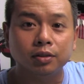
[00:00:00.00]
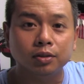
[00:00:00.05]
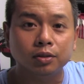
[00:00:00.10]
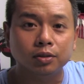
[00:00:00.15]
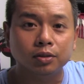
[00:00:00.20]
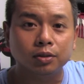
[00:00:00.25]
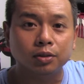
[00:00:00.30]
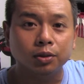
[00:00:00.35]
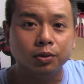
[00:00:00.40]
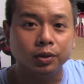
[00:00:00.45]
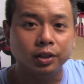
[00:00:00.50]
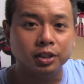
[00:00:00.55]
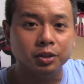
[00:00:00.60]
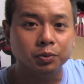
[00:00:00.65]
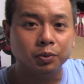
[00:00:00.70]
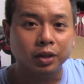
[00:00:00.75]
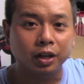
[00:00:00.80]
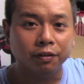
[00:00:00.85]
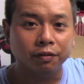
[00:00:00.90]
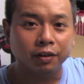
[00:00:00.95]
So this is
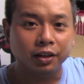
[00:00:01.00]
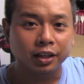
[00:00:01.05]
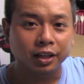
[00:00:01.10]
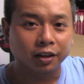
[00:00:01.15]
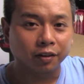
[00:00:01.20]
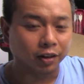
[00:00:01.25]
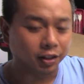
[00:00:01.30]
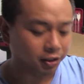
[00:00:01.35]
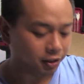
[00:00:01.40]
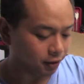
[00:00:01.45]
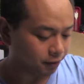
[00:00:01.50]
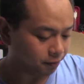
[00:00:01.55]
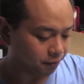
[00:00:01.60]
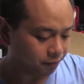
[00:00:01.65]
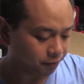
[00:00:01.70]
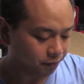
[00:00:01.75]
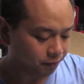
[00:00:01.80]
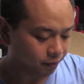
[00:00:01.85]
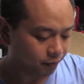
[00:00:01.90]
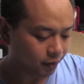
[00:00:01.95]
what I find interesting.
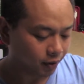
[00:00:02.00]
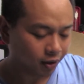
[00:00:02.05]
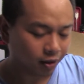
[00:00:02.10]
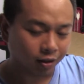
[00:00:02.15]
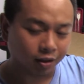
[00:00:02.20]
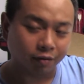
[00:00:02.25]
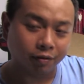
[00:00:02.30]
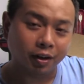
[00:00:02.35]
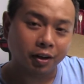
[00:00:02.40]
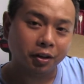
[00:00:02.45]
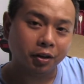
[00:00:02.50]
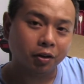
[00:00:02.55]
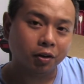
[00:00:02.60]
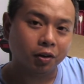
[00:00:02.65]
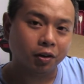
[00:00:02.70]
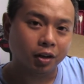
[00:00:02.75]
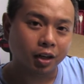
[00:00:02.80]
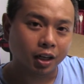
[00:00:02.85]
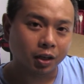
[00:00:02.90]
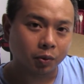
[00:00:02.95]
They valued the car
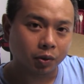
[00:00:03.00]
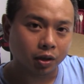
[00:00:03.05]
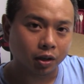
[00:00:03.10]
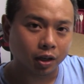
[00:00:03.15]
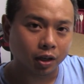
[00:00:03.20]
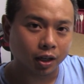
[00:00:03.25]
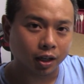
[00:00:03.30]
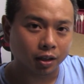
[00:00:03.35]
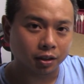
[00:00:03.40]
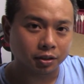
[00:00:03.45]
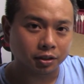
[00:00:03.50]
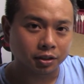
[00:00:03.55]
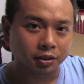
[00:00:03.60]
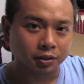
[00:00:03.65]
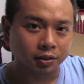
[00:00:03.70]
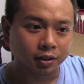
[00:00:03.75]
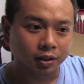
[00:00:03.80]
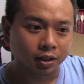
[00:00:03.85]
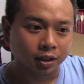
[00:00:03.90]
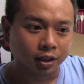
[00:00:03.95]
at $9,100.
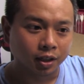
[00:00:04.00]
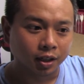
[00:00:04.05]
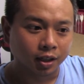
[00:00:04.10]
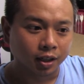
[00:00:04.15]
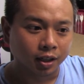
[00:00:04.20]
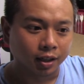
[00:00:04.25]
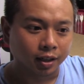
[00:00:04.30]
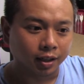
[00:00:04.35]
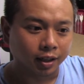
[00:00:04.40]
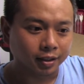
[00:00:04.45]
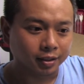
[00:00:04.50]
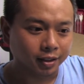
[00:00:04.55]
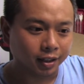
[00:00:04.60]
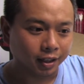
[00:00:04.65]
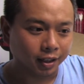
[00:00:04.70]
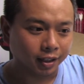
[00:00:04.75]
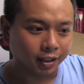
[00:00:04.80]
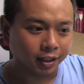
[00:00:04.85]
They said